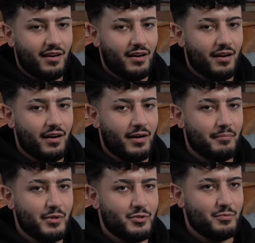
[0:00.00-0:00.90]

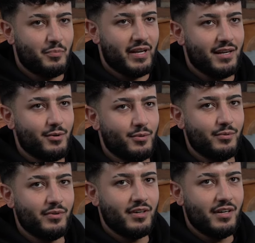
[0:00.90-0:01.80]
um, which was pretty cool.
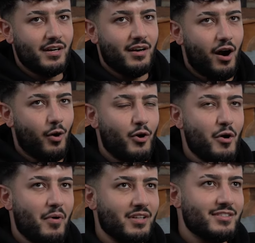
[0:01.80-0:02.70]
I'll
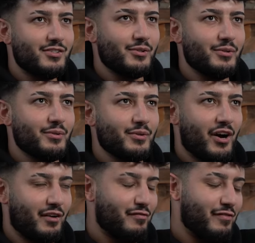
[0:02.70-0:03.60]
come on to
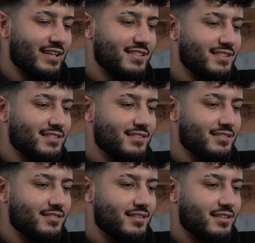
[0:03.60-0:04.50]
kind of friends and
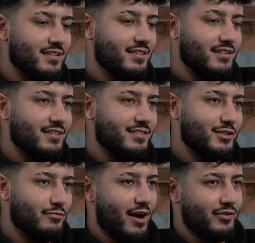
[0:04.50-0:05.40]

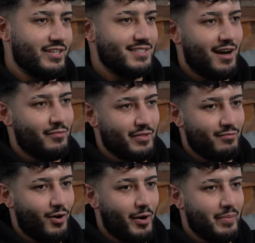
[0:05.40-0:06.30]
surrounding yourself with the
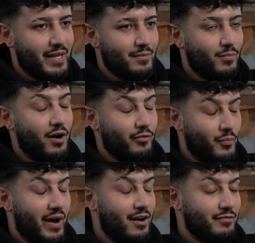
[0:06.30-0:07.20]
right people, well, the
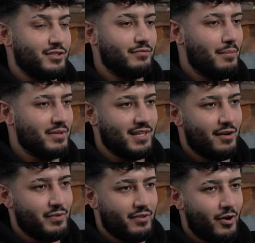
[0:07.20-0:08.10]
way I surround
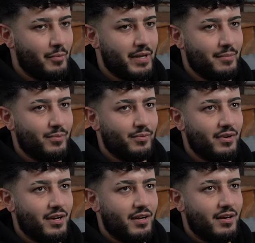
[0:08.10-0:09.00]
myself with the right people
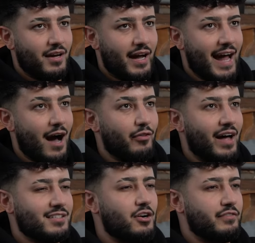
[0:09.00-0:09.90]
and how
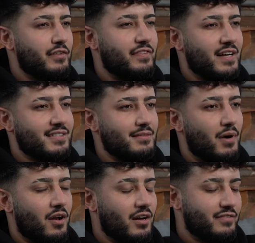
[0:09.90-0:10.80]
that's kind of affected my
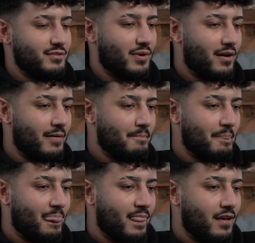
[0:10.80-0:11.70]
life as well.
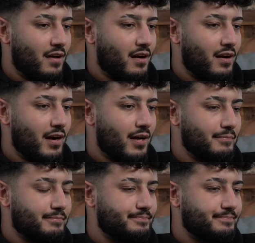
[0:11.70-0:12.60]

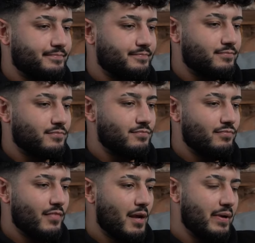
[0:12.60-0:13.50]
Um,
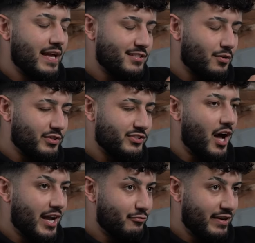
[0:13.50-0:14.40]
but yeah, so I
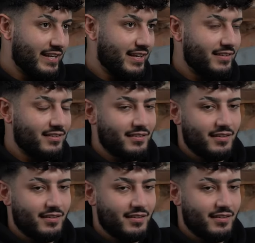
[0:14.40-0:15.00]
started reading,